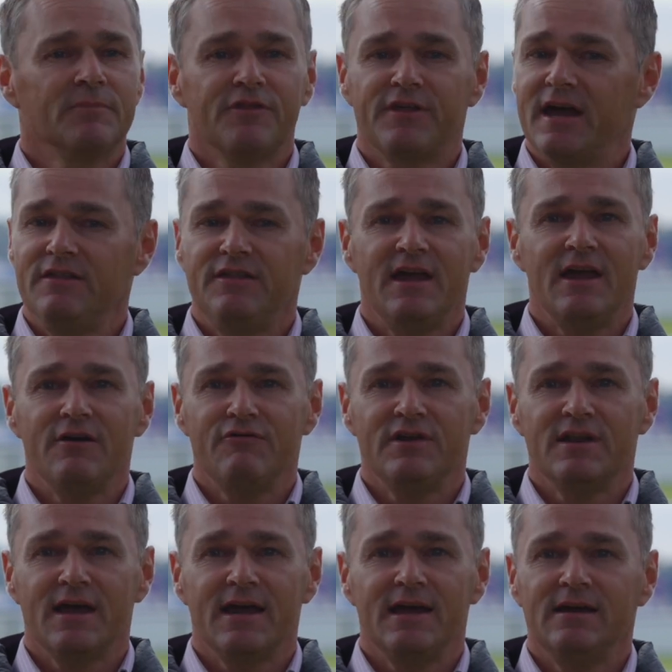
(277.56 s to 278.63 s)
they're there every
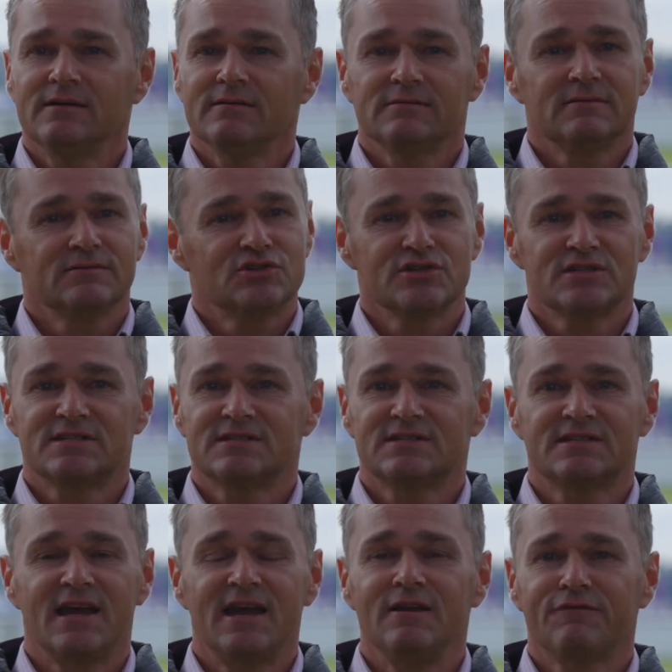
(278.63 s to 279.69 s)
day, just
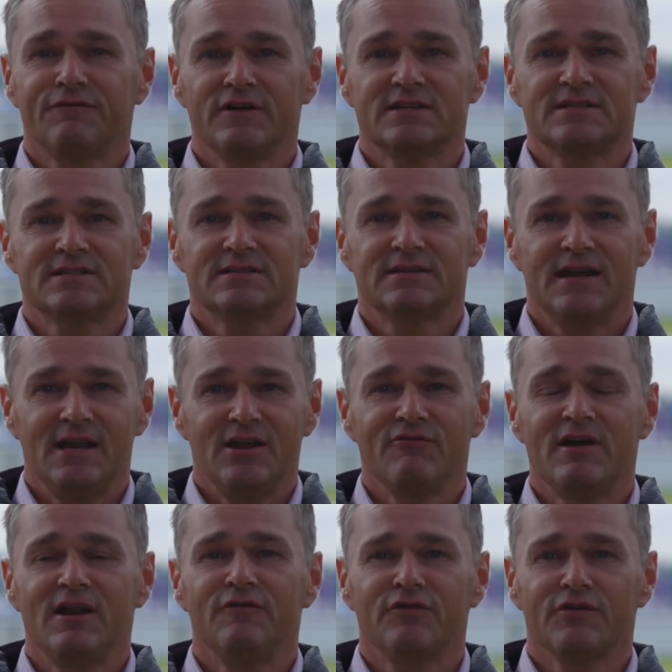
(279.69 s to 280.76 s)
staying fit, getting
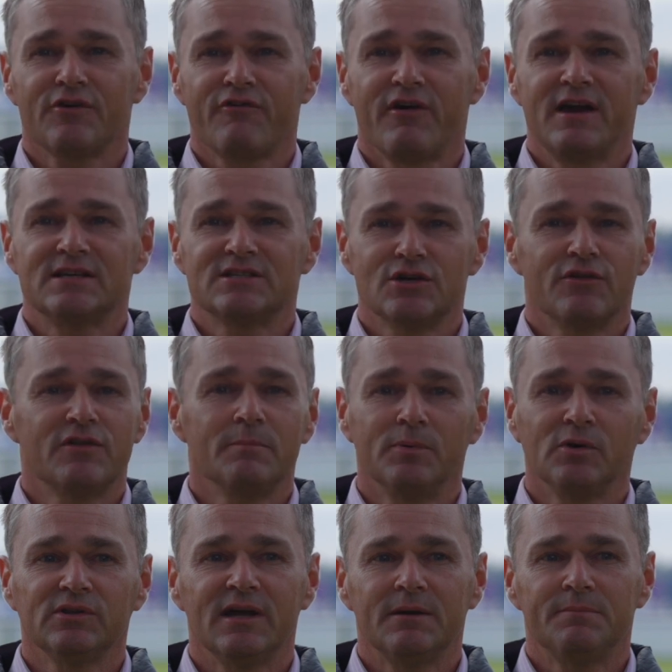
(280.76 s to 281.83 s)
ready for the race. So the
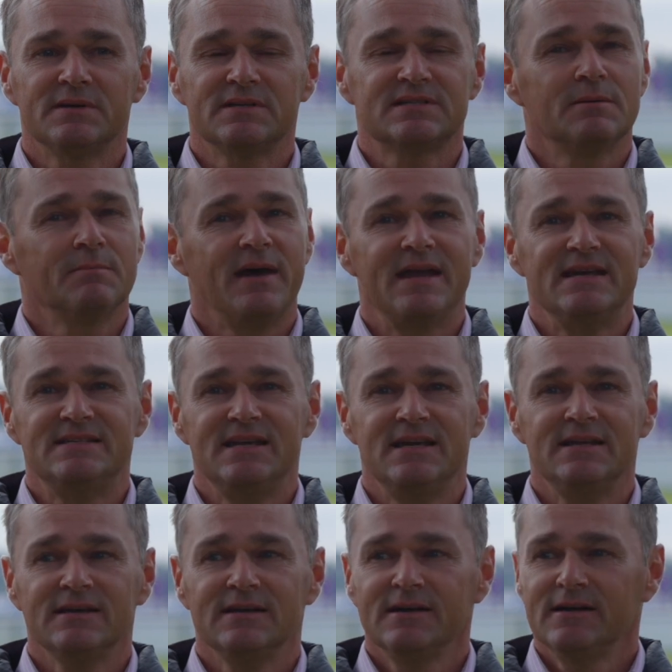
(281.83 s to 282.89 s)
build-up is
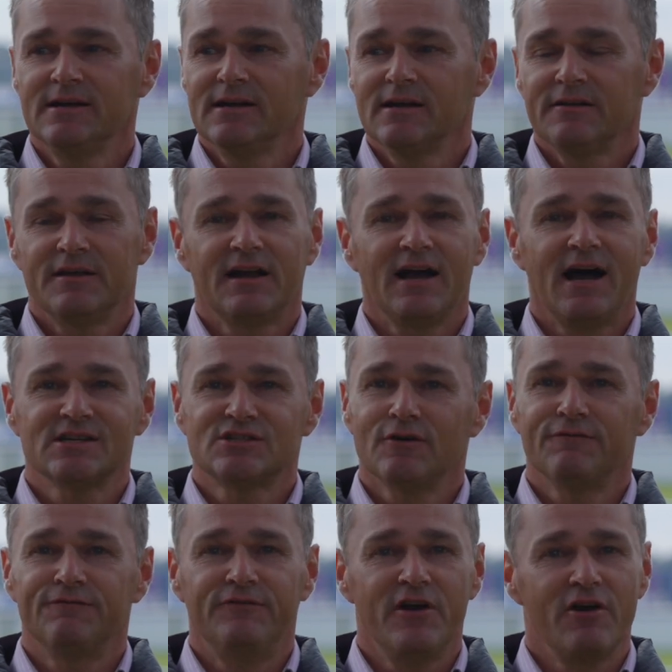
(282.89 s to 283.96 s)
amazing. The guys are
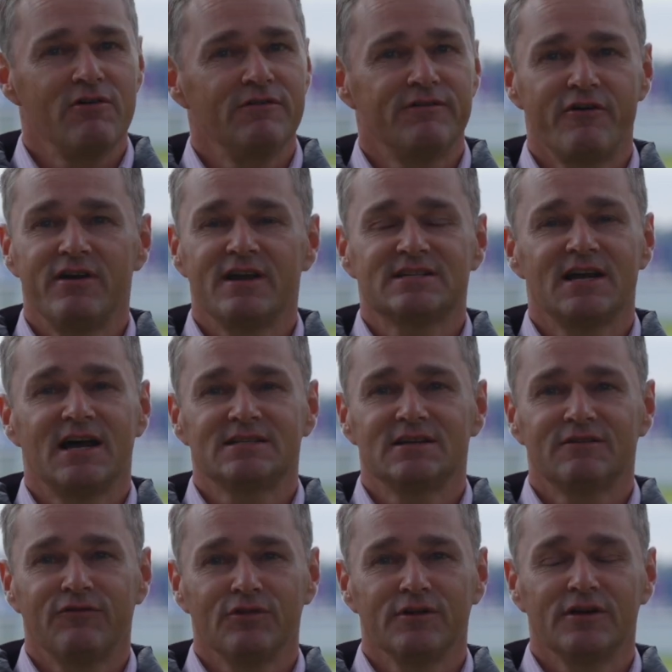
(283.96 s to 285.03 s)
very, very excited
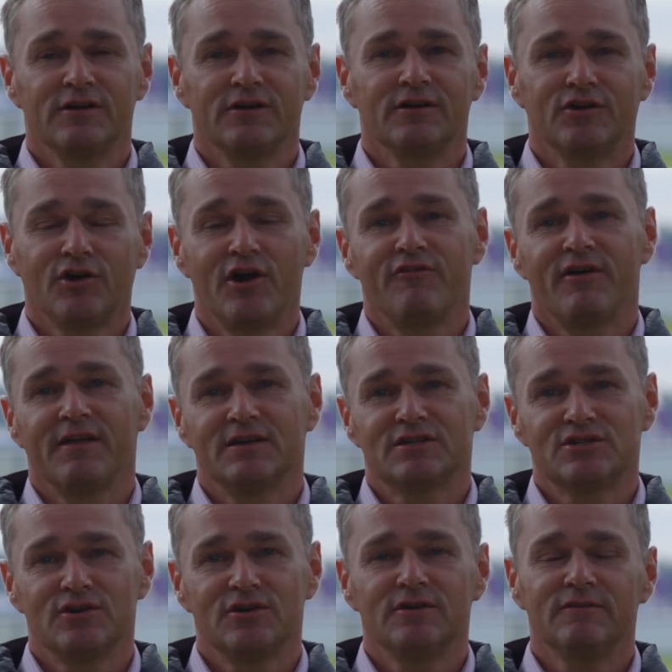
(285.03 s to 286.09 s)
for the going around the
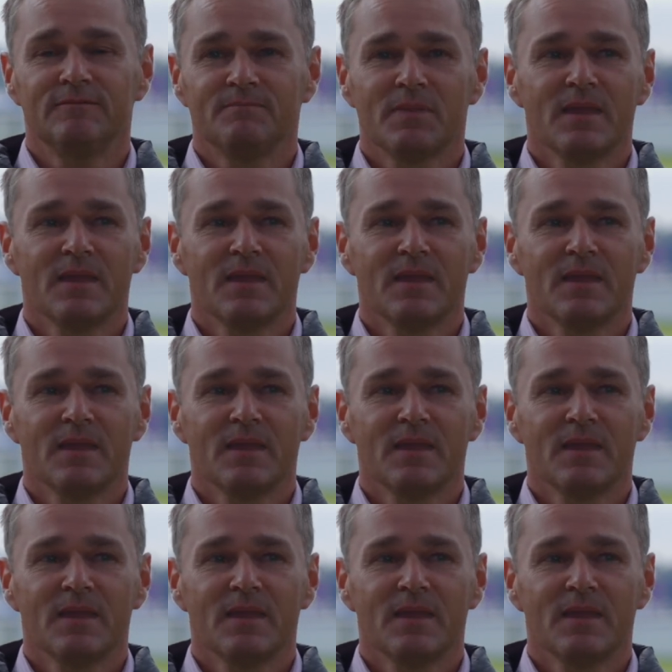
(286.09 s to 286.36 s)
turn.